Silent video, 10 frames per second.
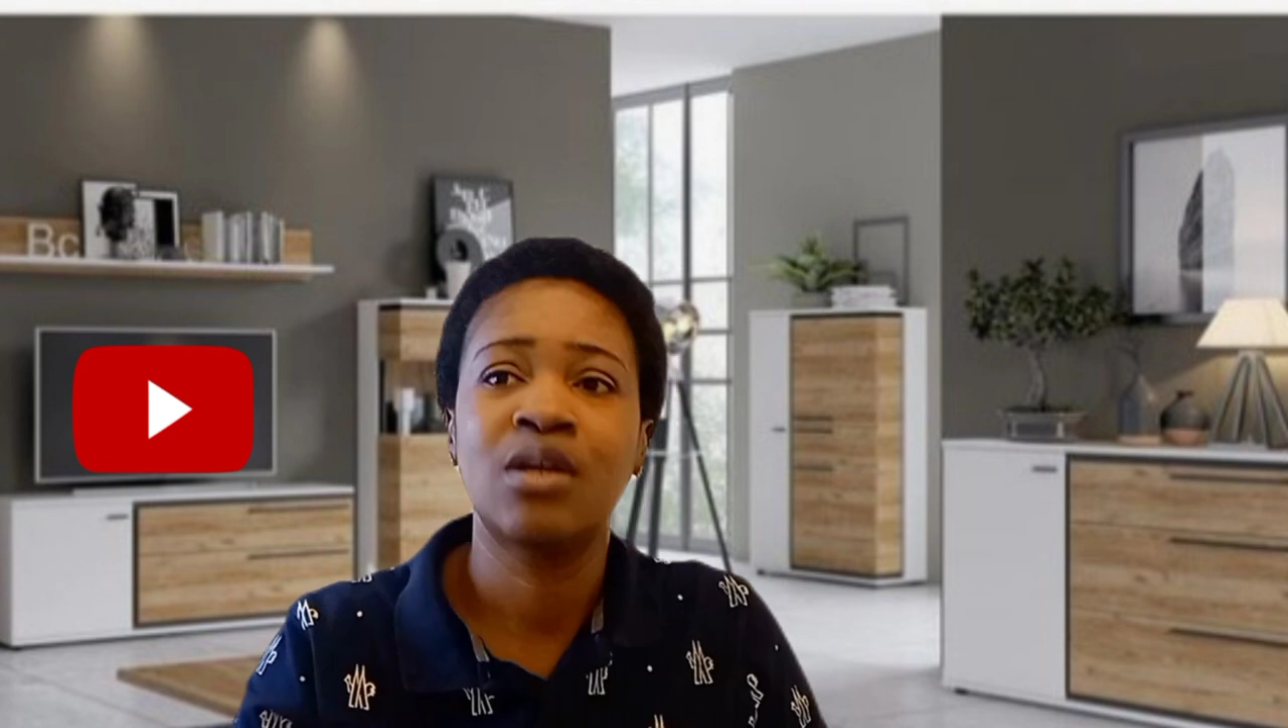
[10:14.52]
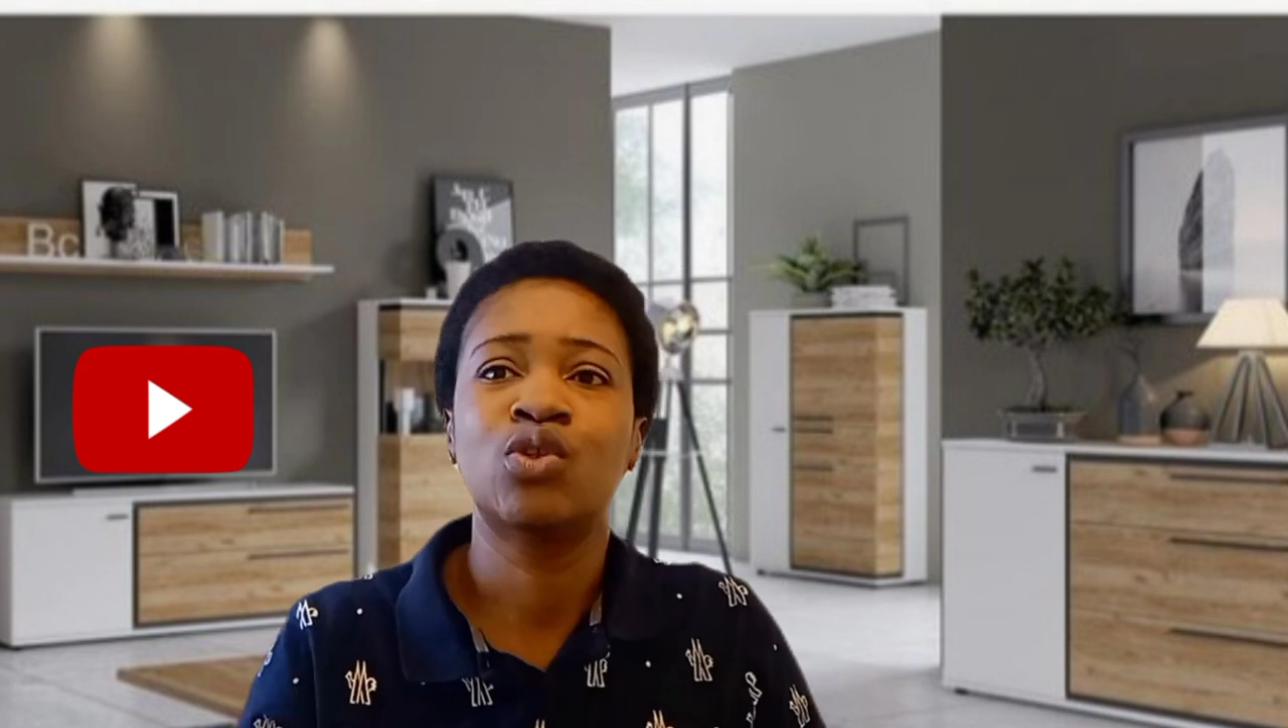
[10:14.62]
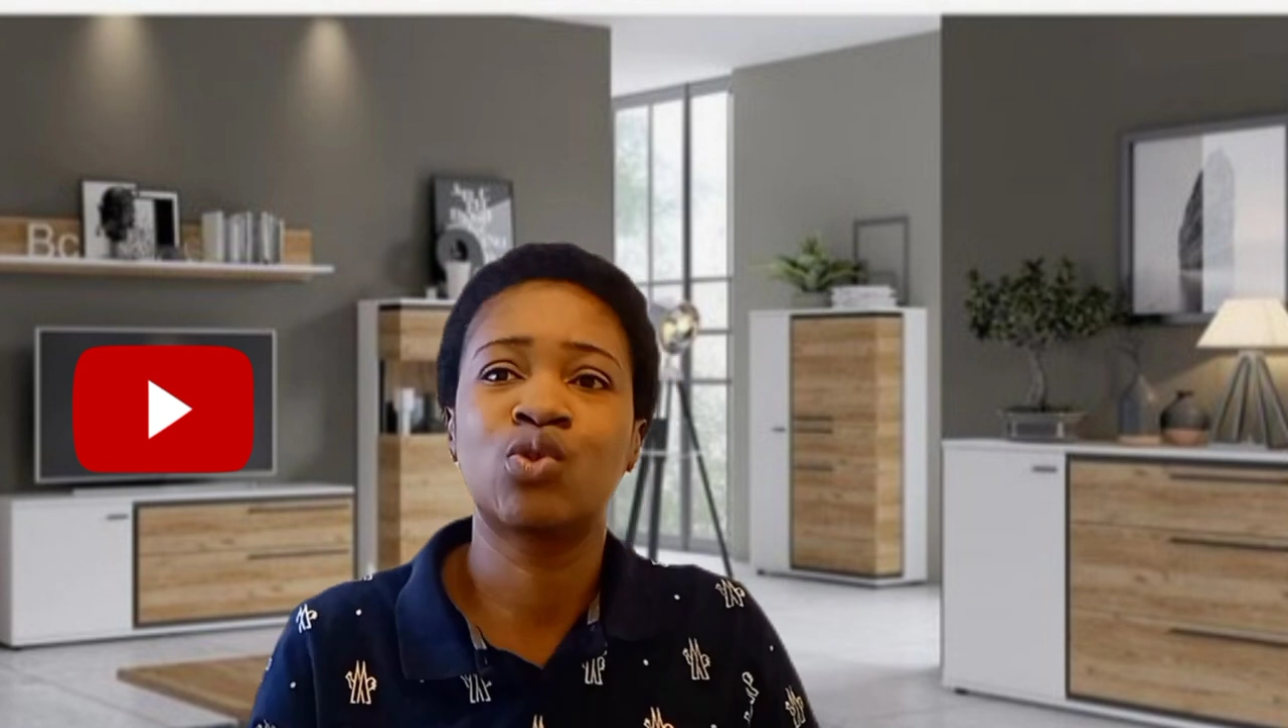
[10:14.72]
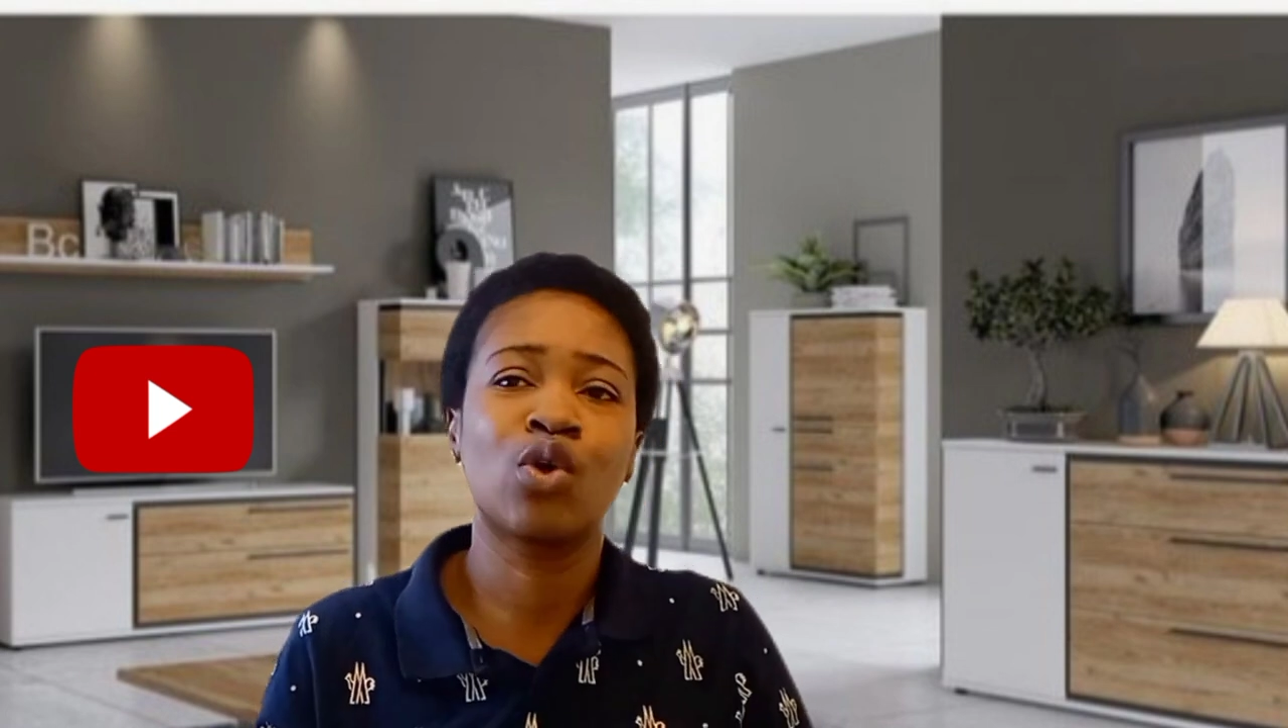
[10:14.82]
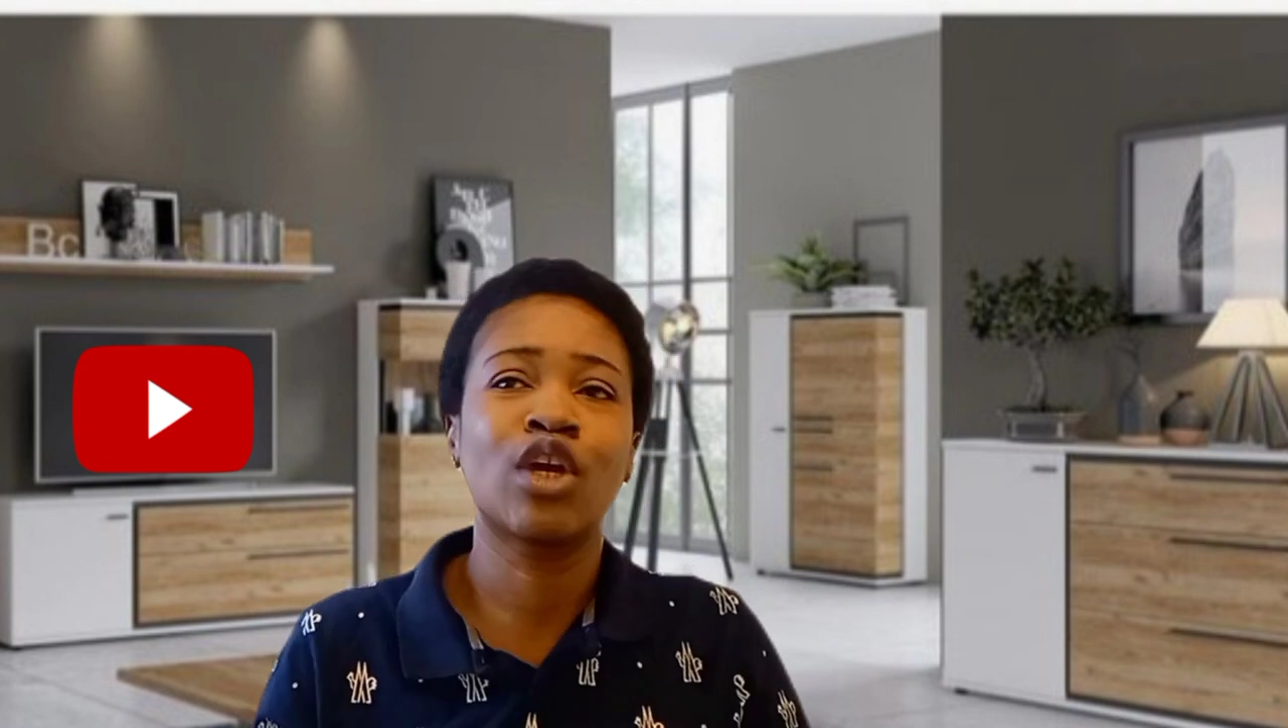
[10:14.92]

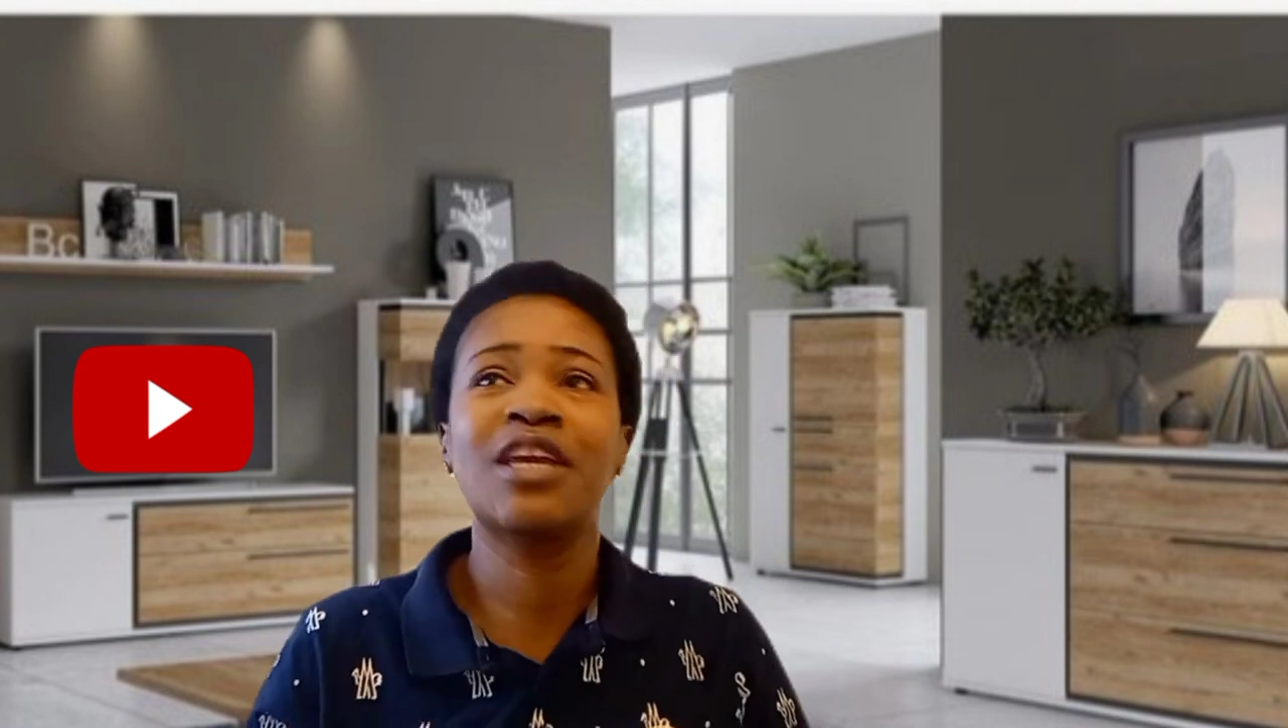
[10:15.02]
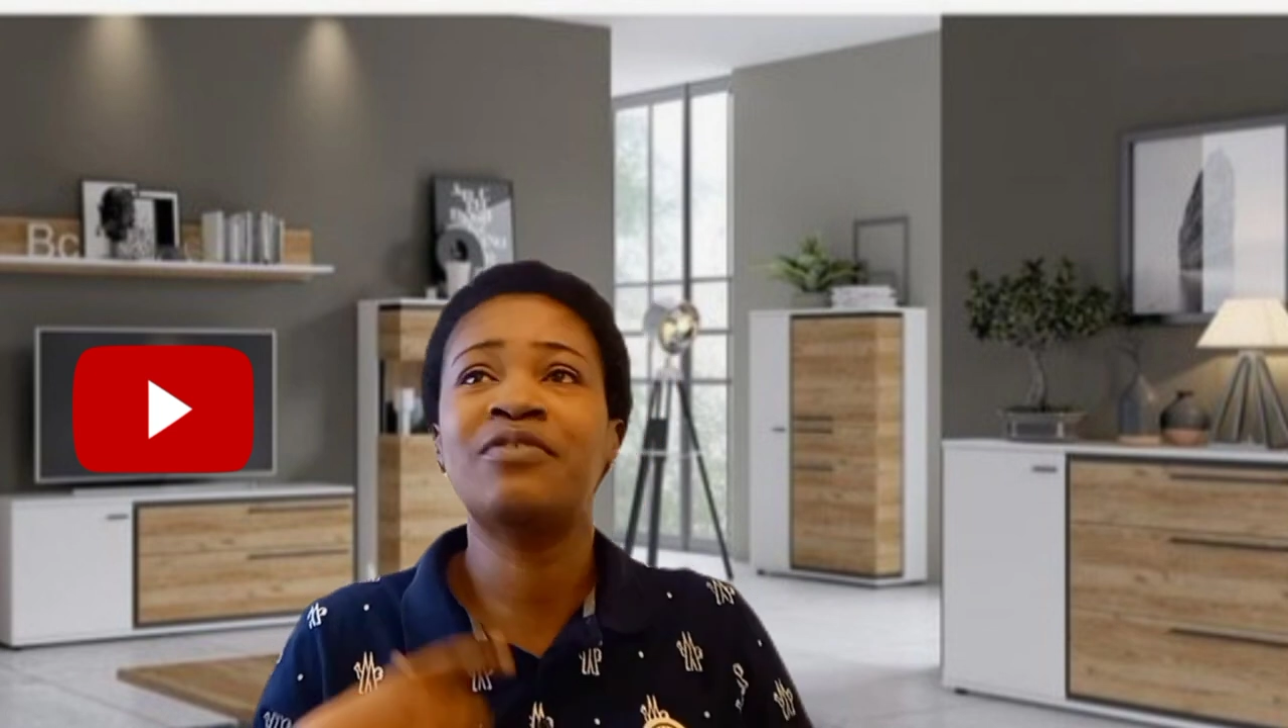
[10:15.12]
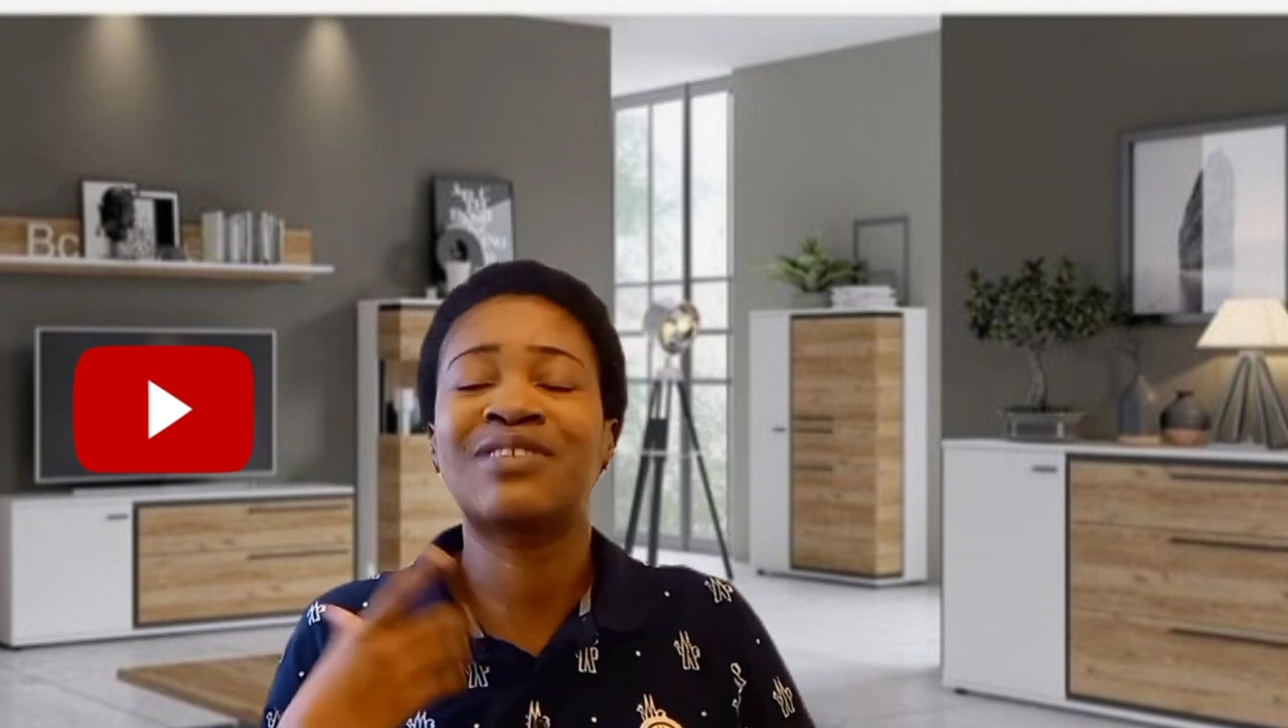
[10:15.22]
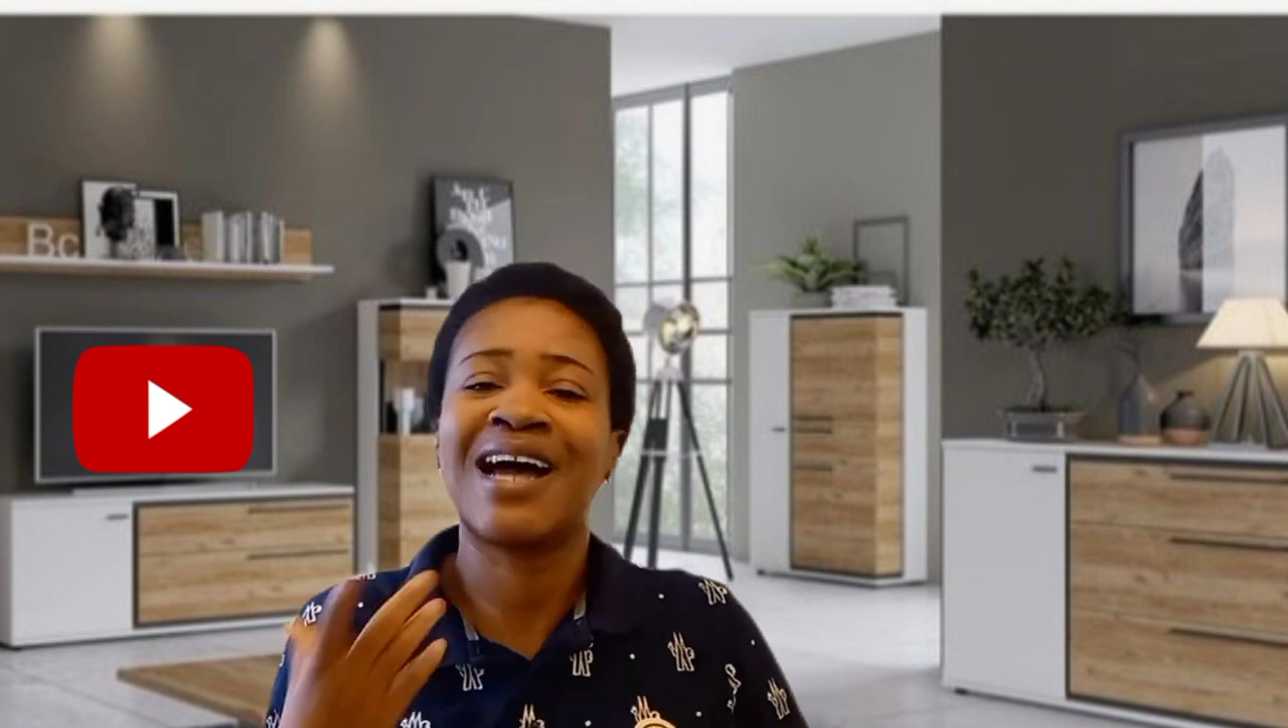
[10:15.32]
So gift